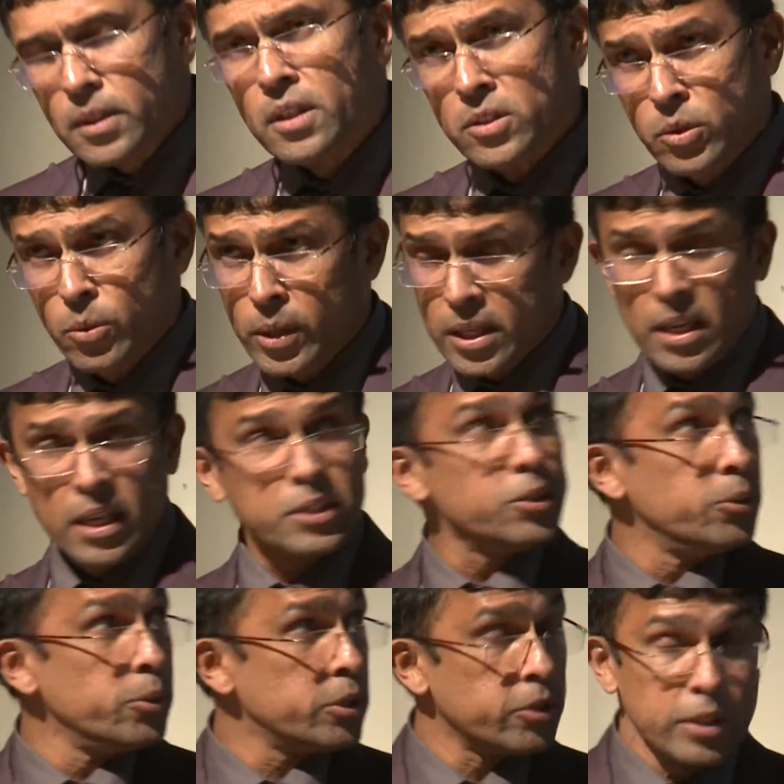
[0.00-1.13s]
So what I like to
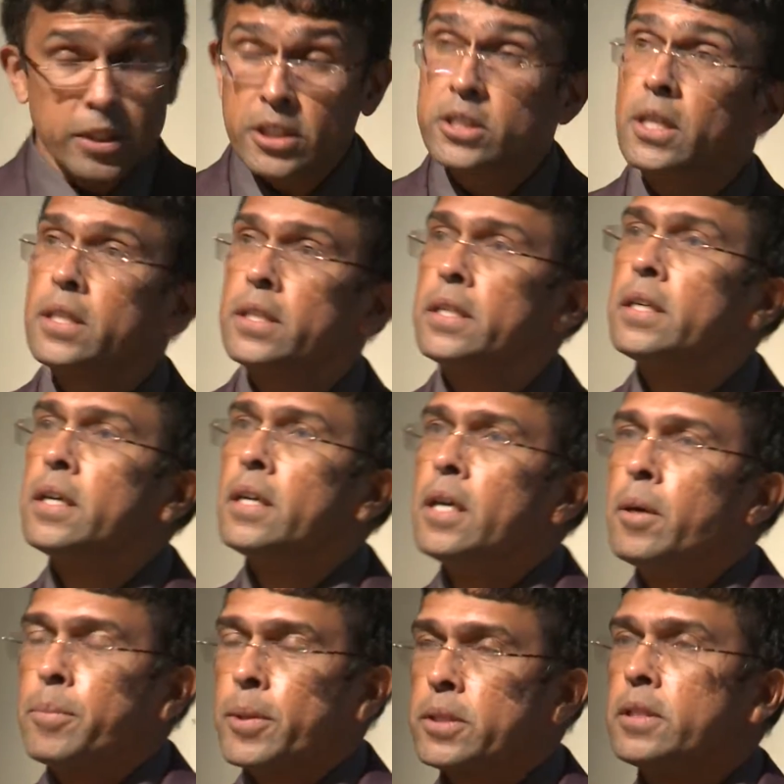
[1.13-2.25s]
do is to initially
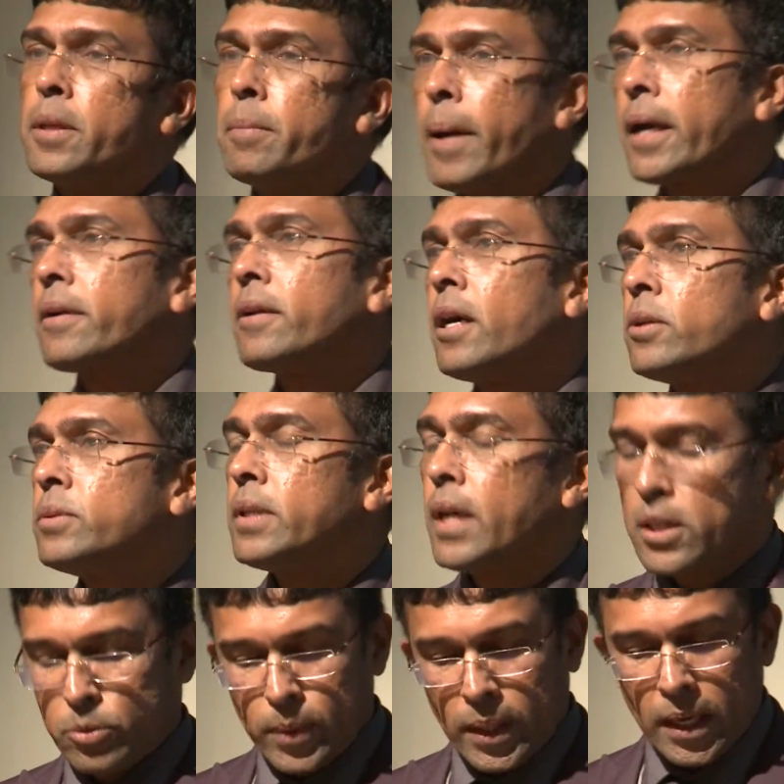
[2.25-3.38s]
present the background
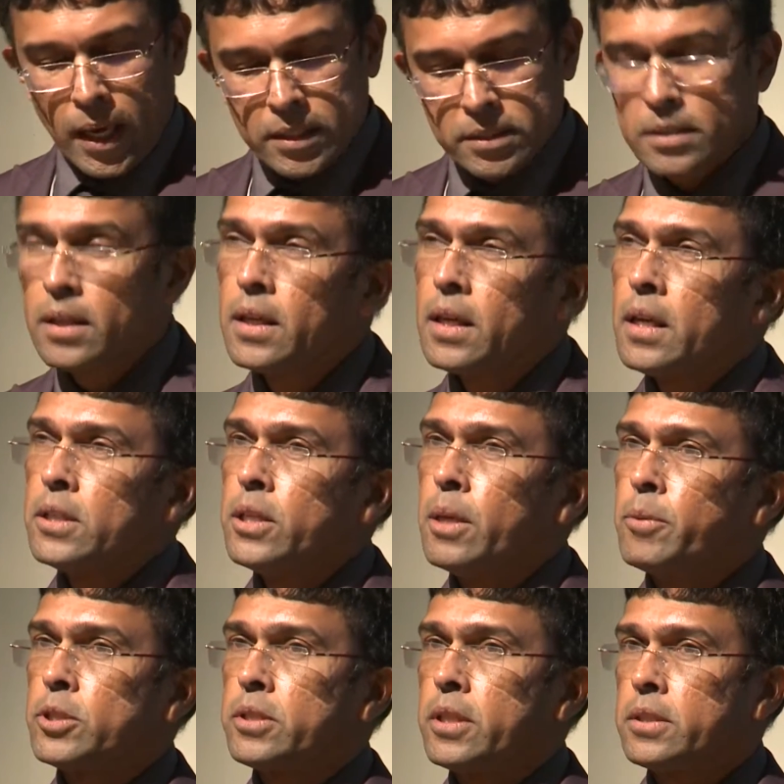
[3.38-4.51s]
as well as
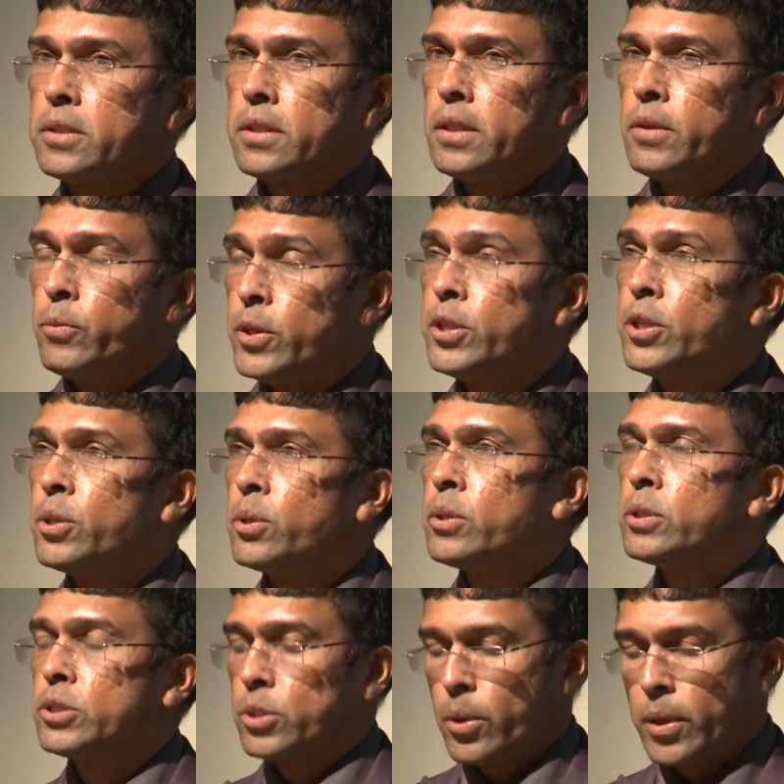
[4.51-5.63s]
demonstrate a video
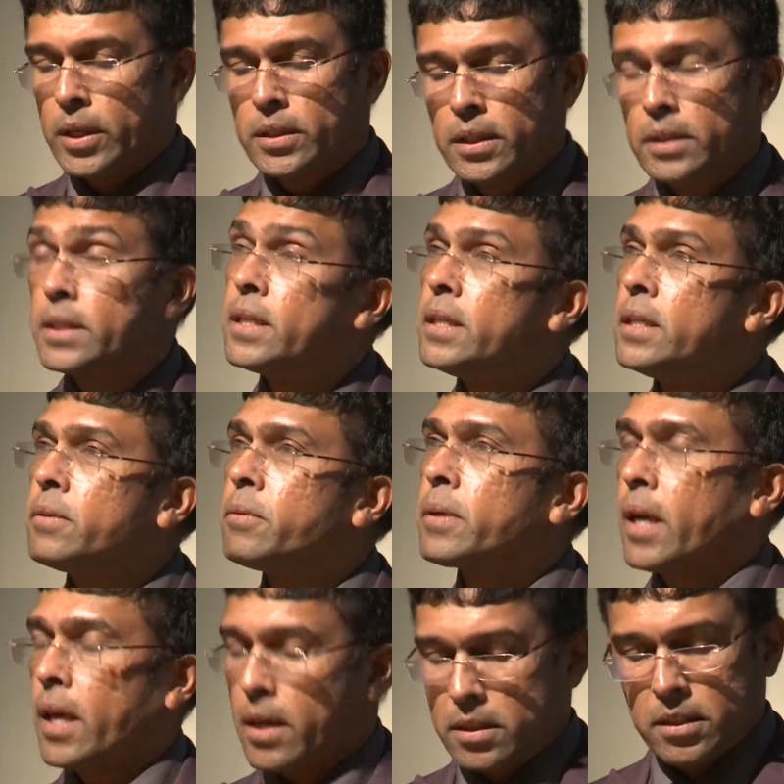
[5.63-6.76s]
showing the key
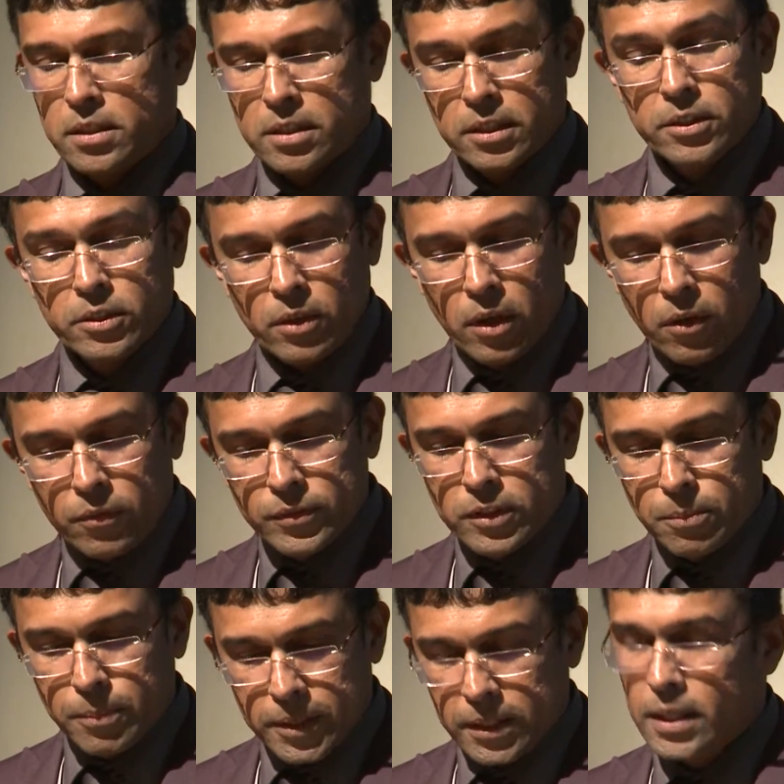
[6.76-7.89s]
characteristics of this
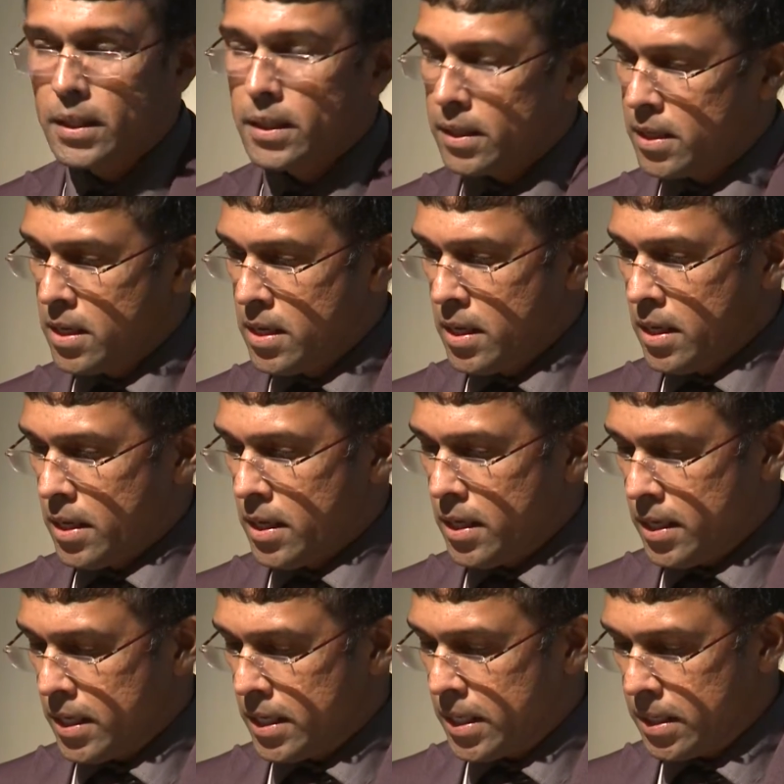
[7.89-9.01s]
particular
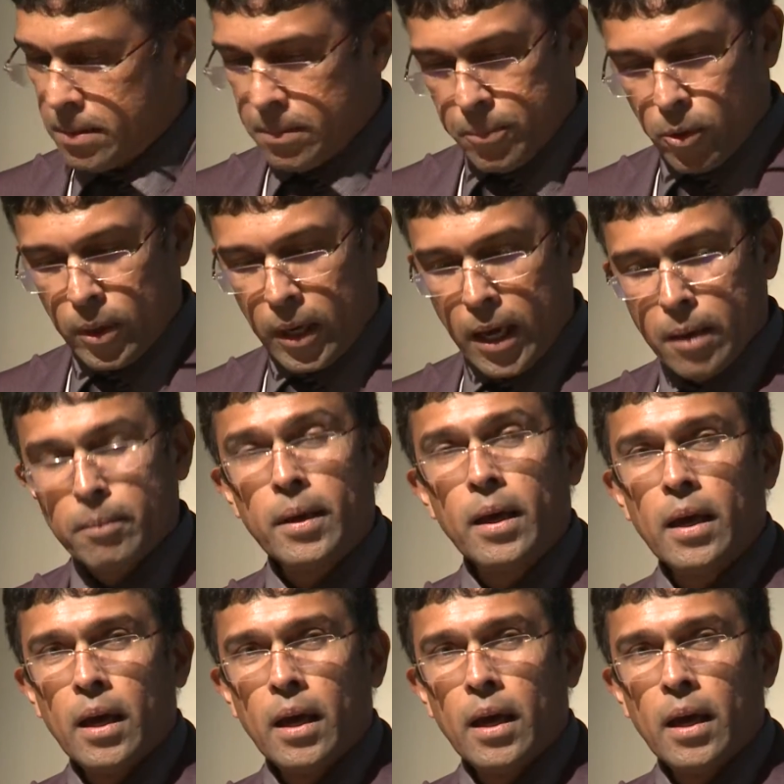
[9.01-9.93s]
program.